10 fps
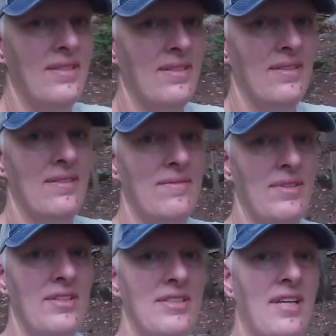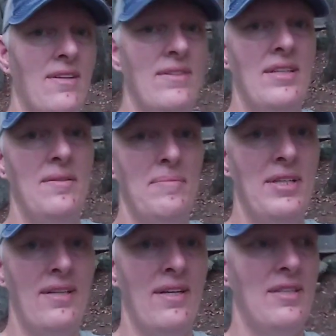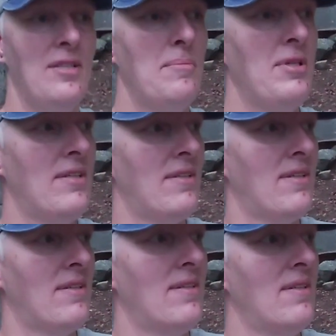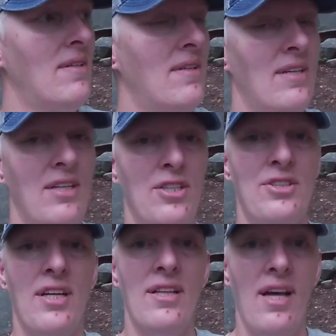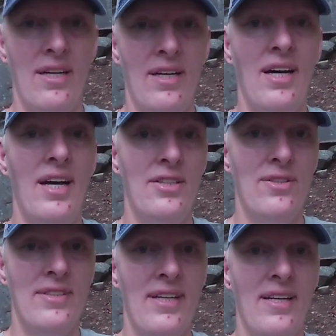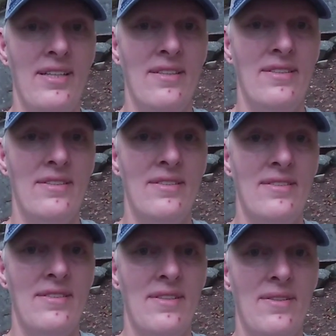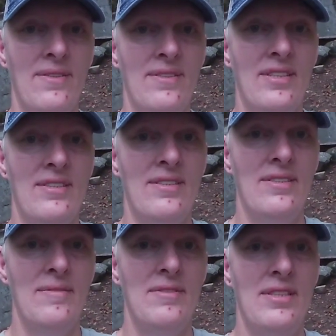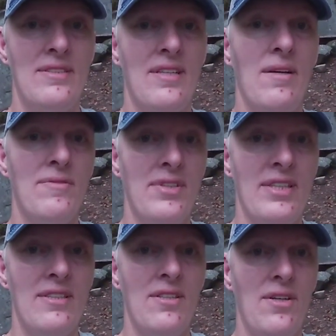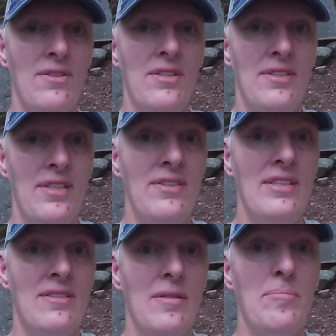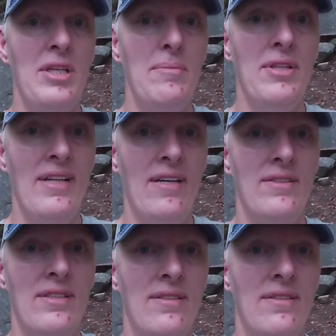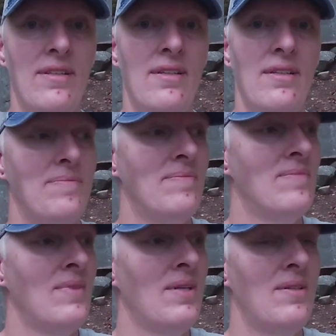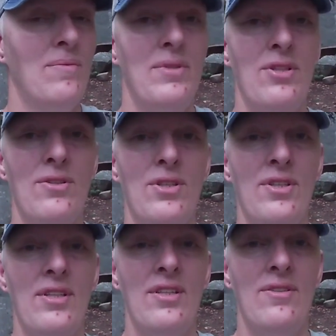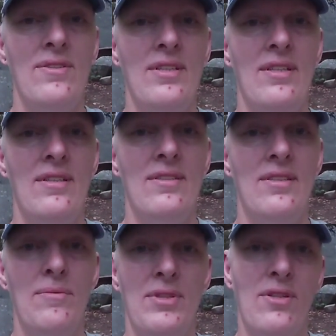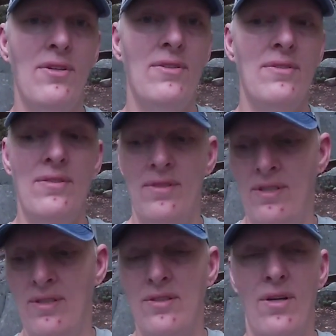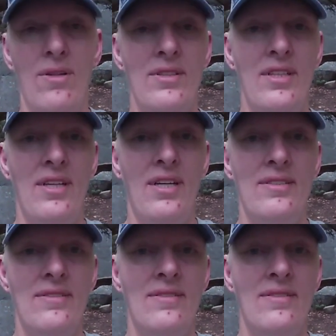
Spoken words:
It's very scary being out here, but there's a lot of hikers out here, so it's comforting to know that there is some people out here. We're gonna cook a little and then we'll go call it a night.